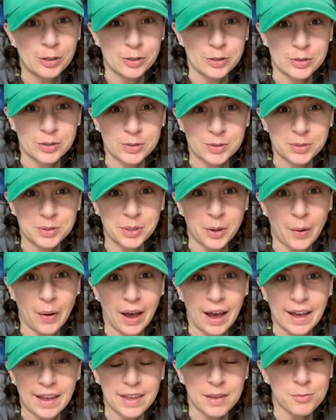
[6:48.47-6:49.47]
So
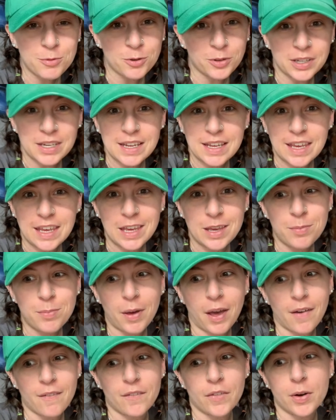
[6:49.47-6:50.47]
I am going to keep
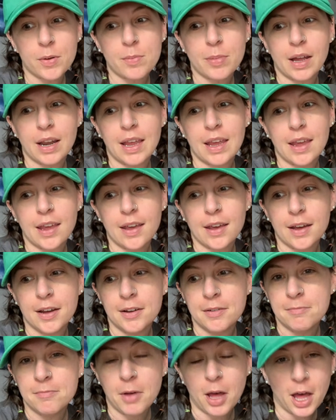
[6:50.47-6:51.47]
everybody
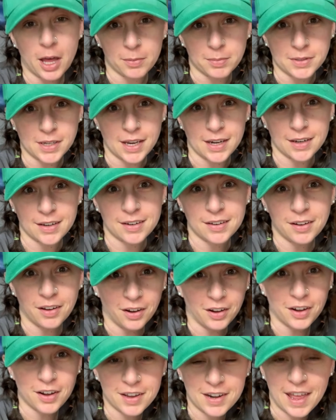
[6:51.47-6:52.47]
updated
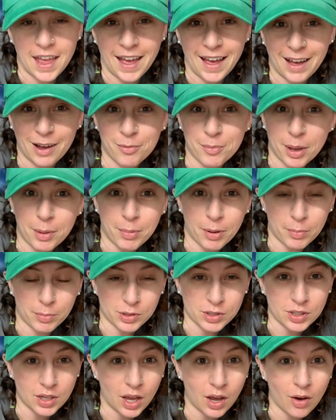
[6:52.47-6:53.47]
on how my
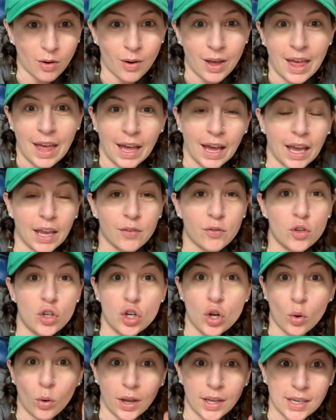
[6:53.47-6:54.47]
peppers go. I have
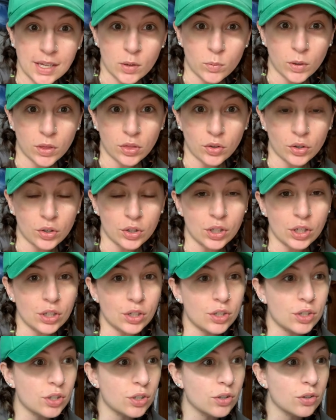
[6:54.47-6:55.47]
no idea what they're gonna
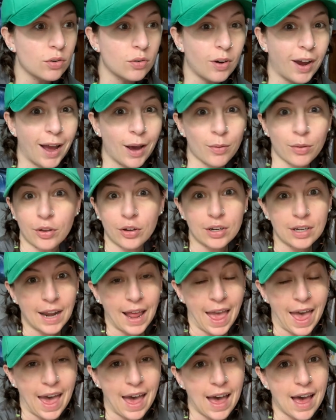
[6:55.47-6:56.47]
do, how they're
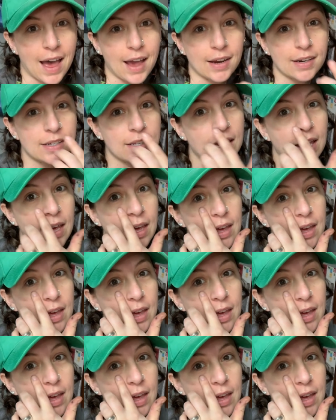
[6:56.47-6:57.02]
gonna act.